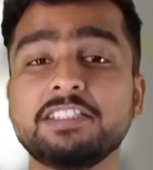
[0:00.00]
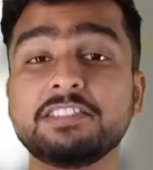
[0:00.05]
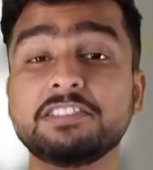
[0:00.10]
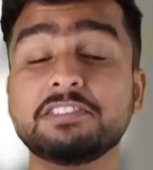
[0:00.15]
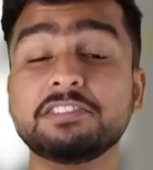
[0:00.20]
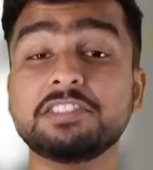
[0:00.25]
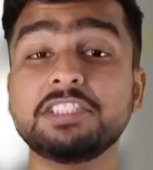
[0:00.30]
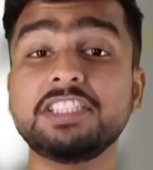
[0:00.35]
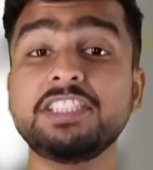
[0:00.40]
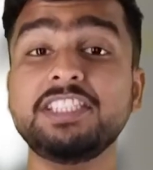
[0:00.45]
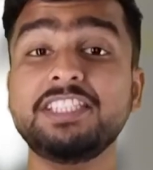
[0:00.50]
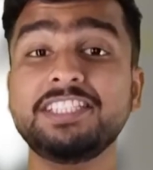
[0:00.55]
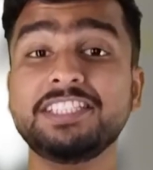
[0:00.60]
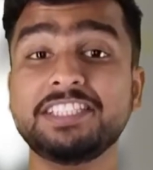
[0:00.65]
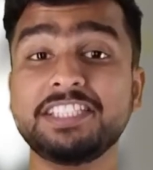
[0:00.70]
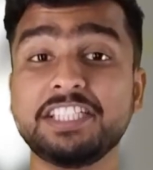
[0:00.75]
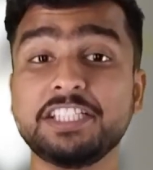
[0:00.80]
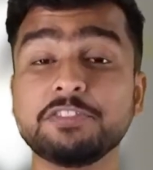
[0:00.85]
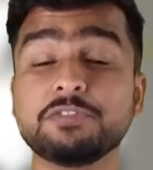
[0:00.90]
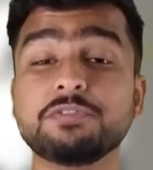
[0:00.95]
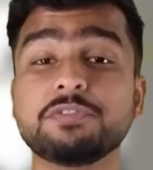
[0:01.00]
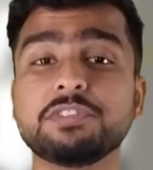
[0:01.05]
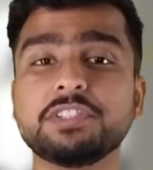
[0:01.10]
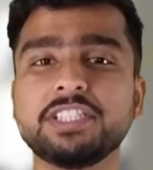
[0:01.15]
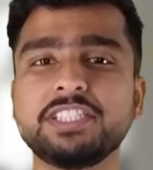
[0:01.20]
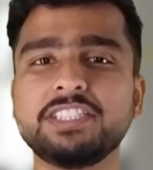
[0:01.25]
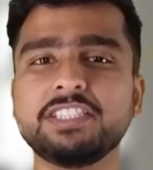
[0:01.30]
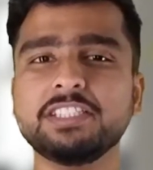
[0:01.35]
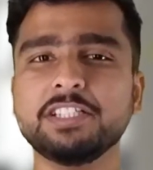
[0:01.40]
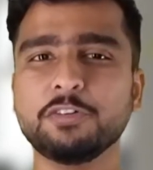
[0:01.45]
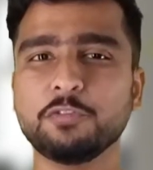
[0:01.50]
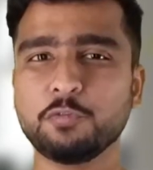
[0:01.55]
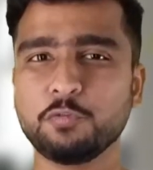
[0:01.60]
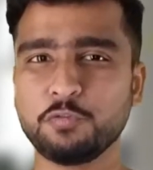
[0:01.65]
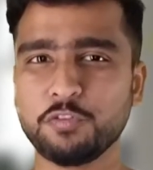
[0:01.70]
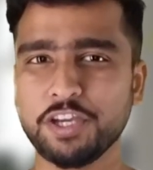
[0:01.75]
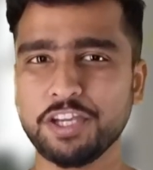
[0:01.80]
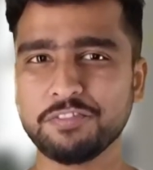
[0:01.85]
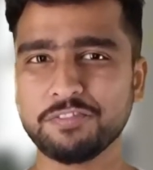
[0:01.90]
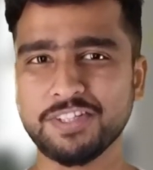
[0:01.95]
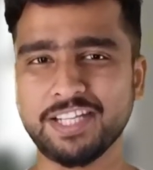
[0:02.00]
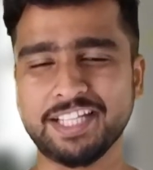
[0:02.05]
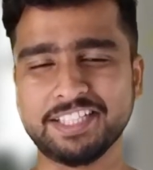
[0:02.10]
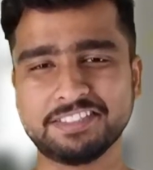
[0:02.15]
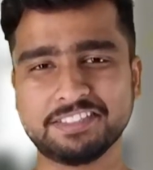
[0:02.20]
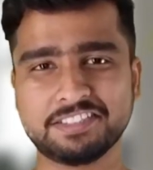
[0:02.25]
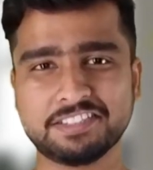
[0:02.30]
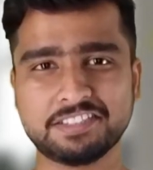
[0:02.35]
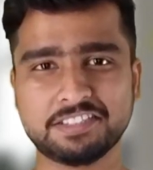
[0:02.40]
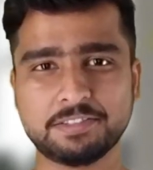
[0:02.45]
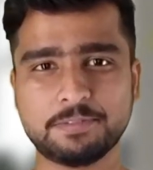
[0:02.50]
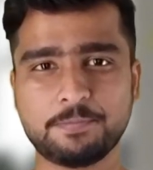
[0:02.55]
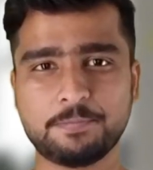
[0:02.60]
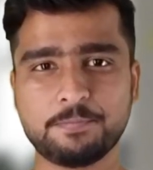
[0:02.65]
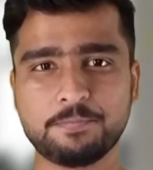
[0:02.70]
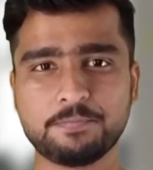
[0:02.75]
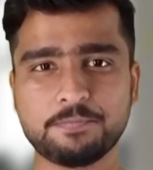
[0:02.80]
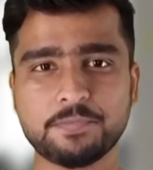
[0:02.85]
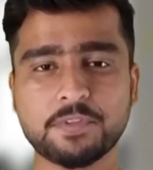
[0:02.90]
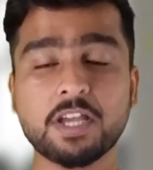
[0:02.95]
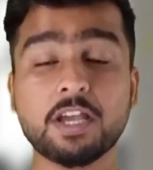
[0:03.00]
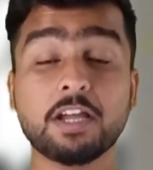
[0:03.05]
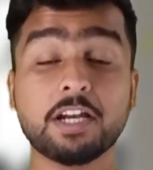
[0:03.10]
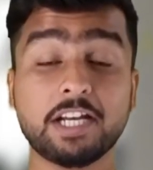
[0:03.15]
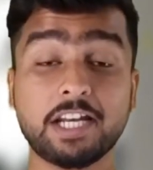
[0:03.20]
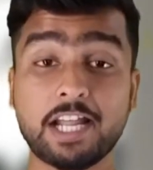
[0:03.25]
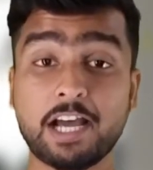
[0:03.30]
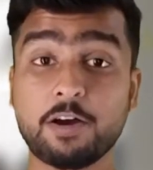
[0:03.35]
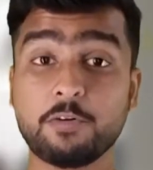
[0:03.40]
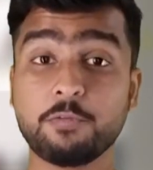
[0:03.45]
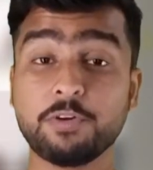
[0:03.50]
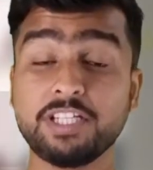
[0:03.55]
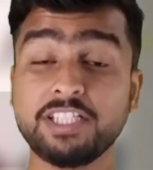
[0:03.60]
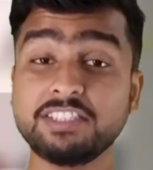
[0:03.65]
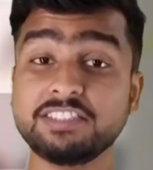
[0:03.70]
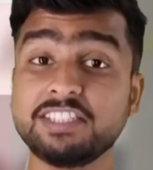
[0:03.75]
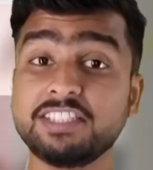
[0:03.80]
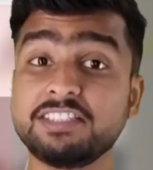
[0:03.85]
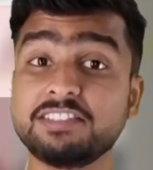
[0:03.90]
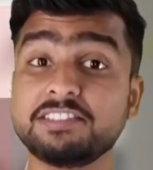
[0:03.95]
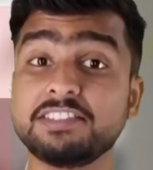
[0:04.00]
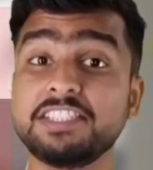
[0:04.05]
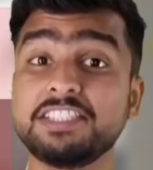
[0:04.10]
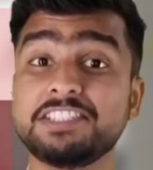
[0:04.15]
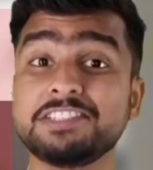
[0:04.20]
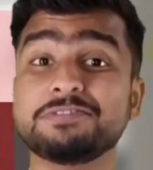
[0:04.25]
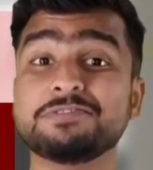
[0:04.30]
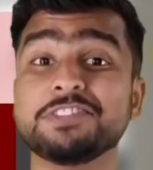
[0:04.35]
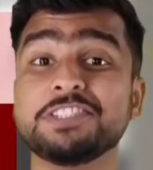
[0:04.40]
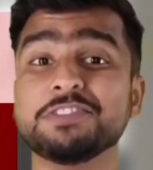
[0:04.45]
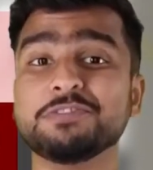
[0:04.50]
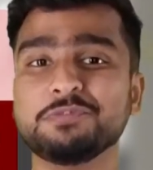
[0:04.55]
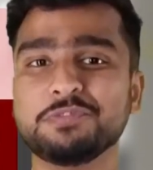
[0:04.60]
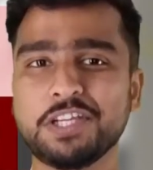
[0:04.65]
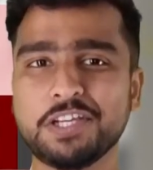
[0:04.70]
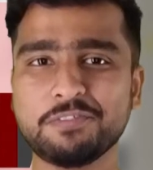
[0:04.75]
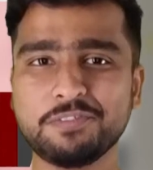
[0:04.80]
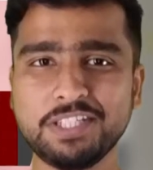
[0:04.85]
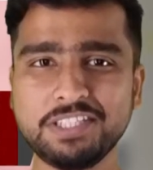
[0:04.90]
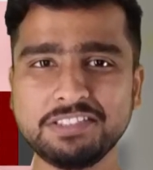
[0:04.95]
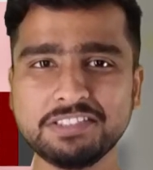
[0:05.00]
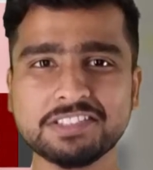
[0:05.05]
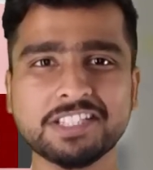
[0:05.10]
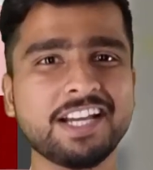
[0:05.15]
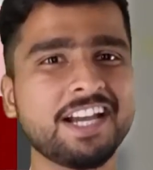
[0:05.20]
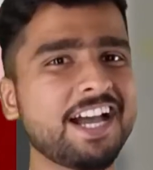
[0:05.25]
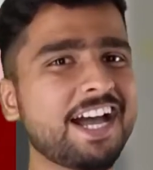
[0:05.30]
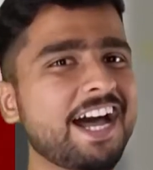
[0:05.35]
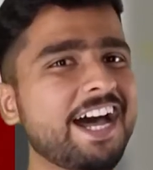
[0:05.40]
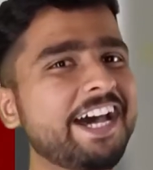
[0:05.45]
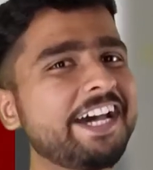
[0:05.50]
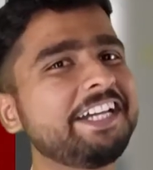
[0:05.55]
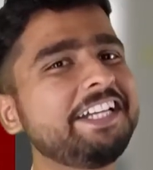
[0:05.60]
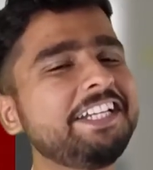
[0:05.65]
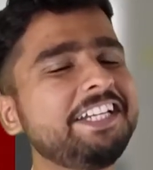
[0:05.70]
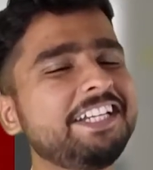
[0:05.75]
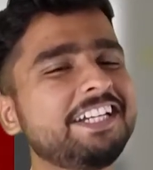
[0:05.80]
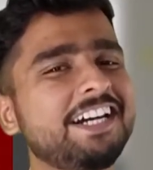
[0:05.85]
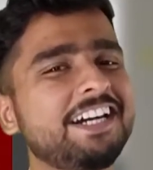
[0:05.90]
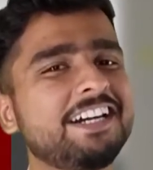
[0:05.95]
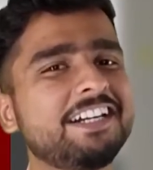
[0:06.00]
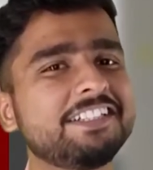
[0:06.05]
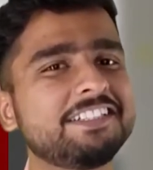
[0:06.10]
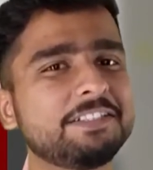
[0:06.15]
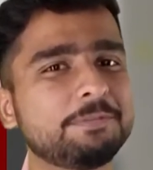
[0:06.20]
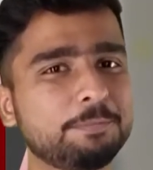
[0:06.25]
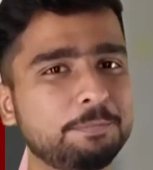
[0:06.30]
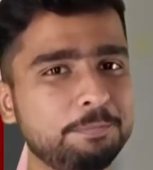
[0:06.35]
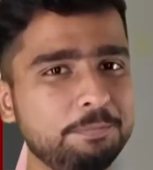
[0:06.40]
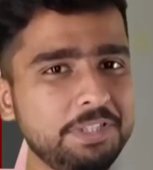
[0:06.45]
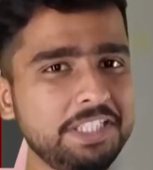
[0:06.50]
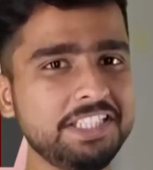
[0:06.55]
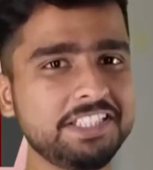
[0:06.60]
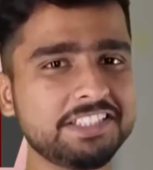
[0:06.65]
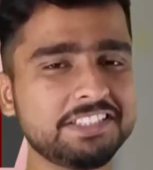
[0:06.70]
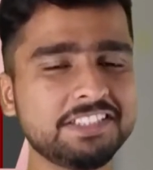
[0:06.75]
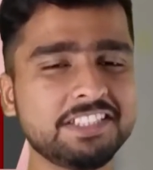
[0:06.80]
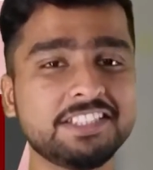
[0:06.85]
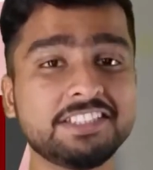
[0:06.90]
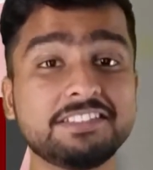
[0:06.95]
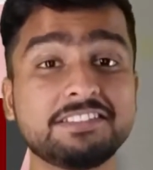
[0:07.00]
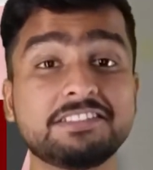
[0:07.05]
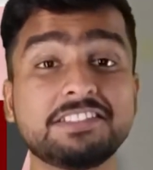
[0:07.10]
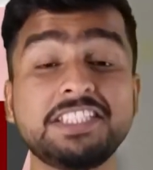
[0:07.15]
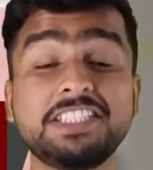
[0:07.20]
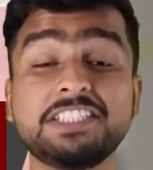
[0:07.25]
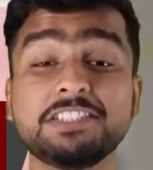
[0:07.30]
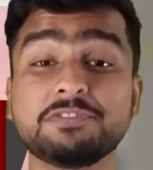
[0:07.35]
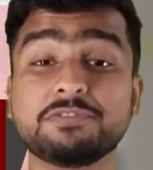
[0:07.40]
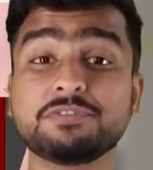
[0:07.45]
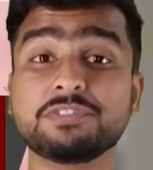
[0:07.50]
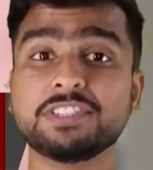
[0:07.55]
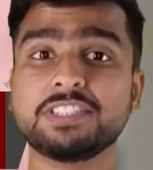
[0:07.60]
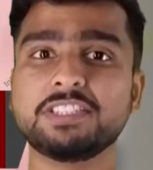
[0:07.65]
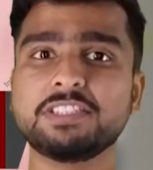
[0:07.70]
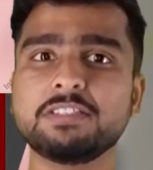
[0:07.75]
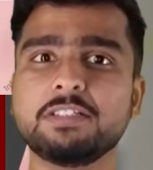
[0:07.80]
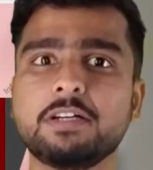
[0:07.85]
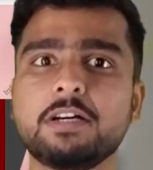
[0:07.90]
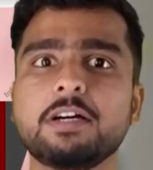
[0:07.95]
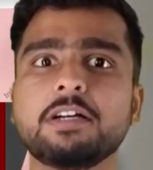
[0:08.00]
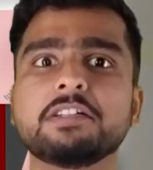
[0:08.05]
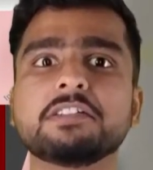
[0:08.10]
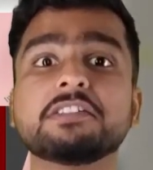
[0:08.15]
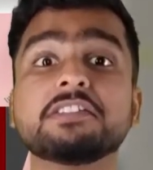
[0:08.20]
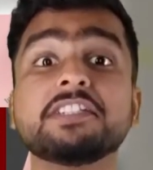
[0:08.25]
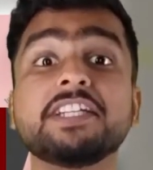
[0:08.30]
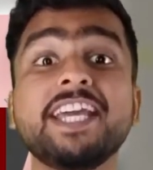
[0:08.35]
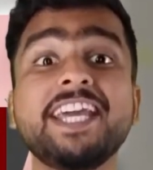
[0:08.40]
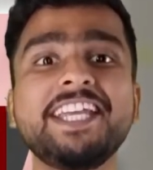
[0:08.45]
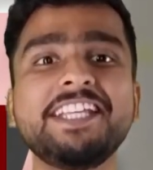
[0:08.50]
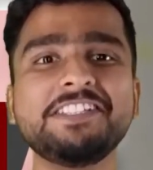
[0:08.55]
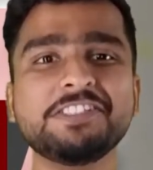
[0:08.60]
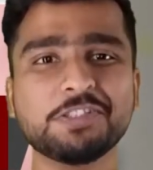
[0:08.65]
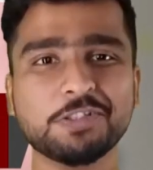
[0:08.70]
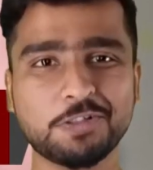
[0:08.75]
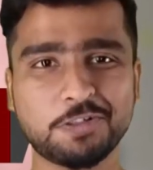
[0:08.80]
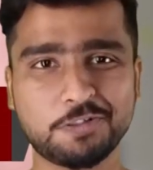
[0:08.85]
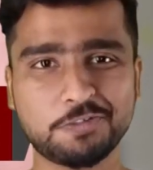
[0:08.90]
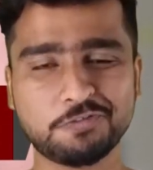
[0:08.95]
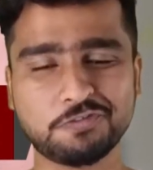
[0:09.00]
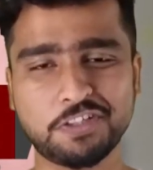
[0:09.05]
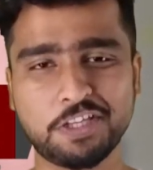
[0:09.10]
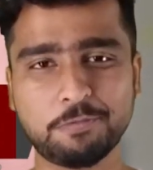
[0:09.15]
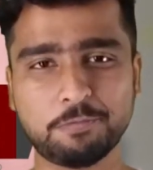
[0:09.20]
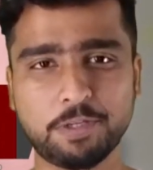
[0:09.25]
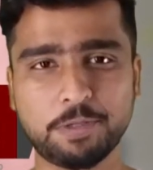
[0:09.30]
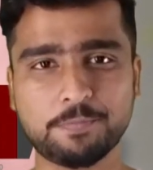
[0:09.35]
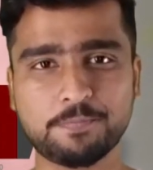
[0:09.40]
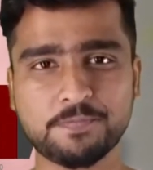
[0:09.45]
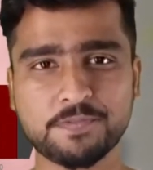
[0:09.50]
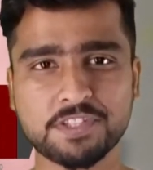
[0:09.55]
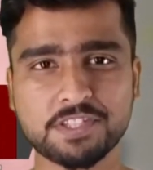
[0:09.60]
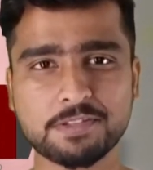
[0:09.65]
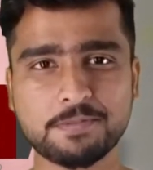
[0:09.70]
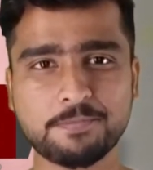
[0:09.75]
three different wavelengths. Now, when I say three different wavelengths, I mean three different range of wavelength.